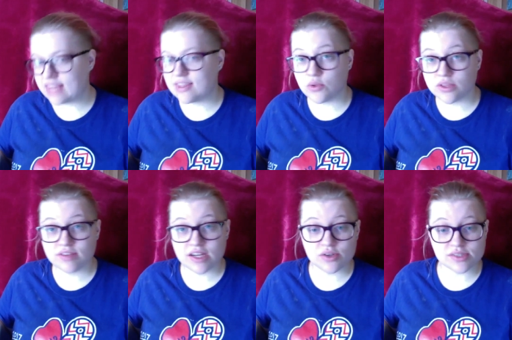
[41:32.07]
the only
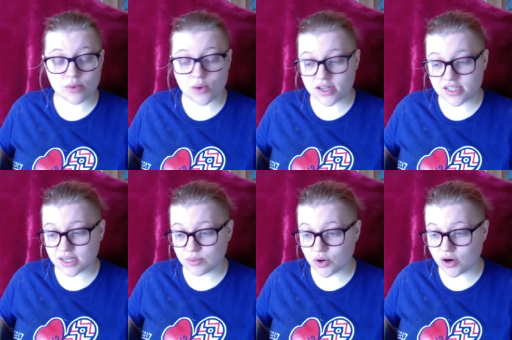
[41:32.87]
videos I watch
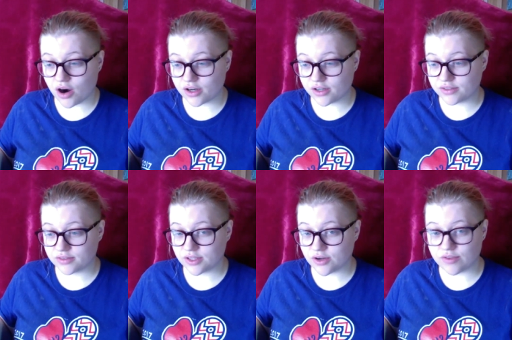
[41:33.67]
anymore are,
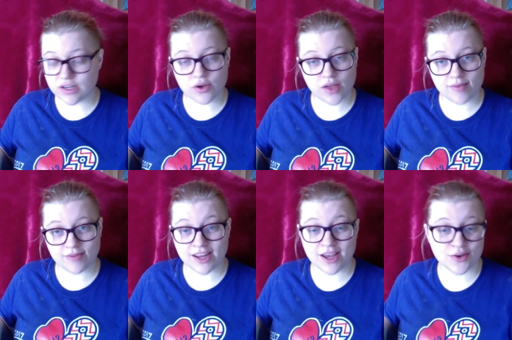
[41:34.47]
you know, video
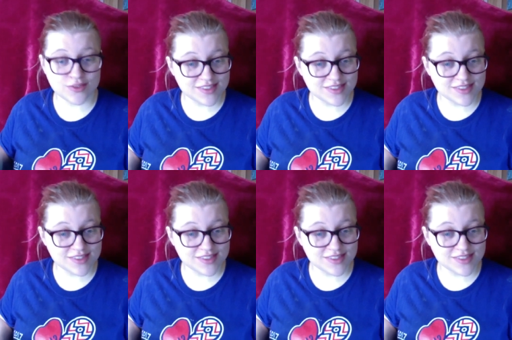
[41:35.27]
game videos.